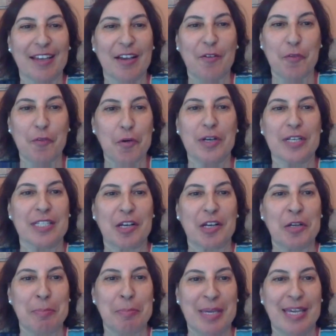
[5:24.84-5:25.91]
focus
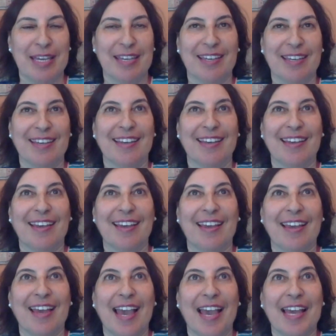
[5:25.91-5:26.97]
on me.
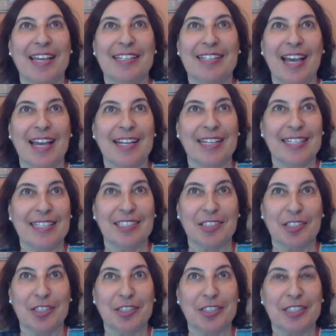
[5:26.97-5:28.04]
And he
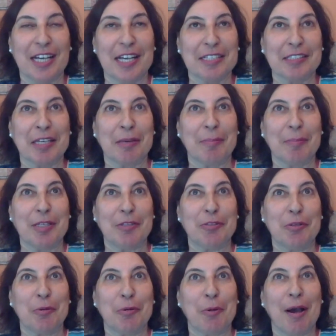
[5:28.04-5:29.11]
started asking me
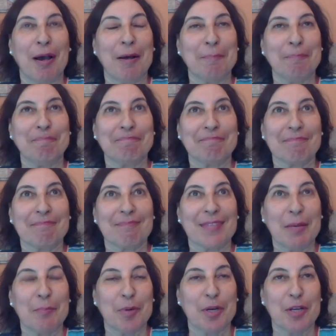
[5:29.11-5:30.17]
to
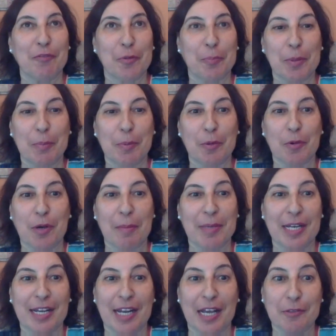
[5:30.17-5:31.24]
pray for people who come
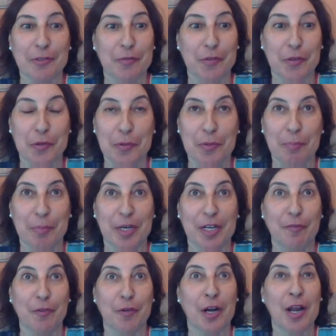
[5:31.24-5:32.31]
in and out of the room,
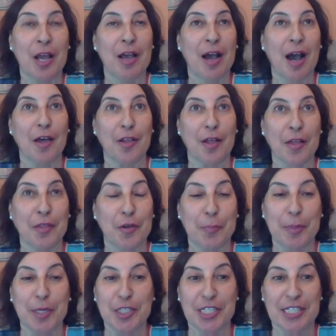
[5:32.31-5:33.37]
pray for other
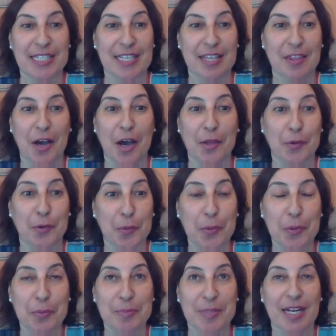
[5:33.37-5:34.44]
patients in the other
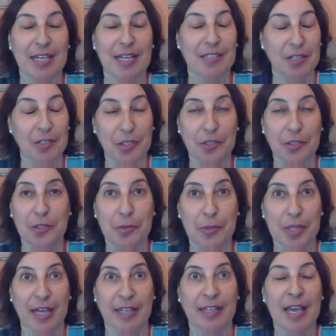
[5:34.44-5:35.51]
rooms. And I started to do
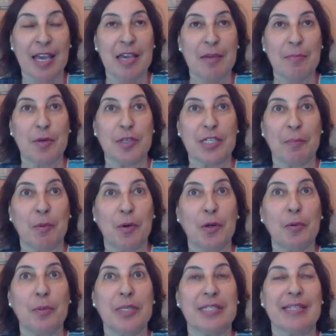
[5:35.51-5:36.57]
that because I'm
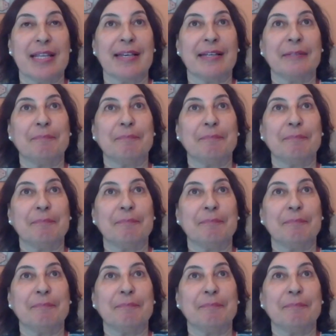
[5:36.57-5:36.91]
always like,